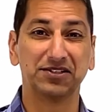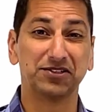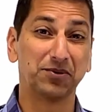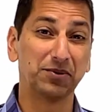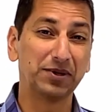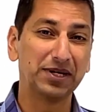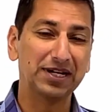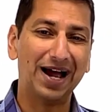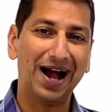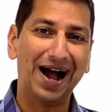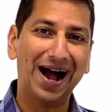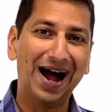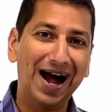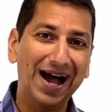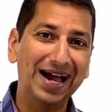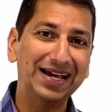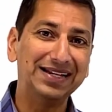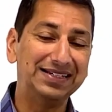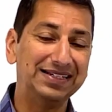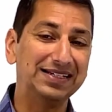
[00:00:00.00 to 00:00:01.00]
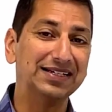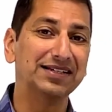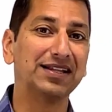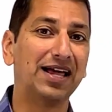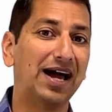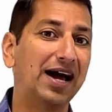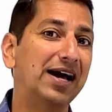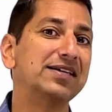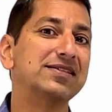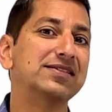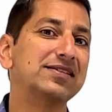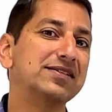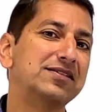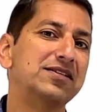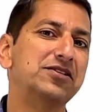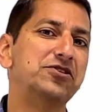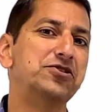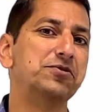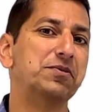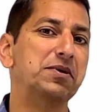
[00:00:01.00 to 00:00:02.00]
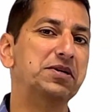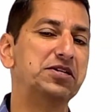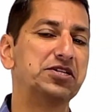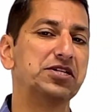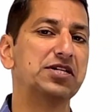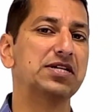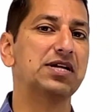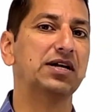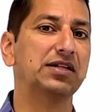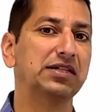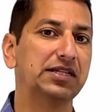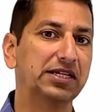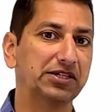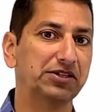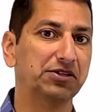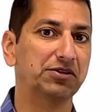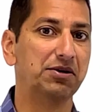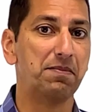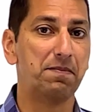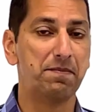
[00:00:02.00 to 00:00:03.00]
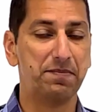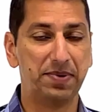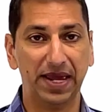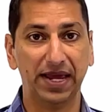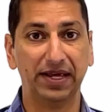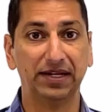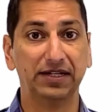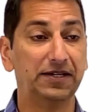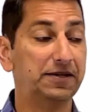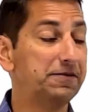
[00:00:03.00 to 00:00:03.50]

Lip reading: So we're gonna idealize the situation a little bit.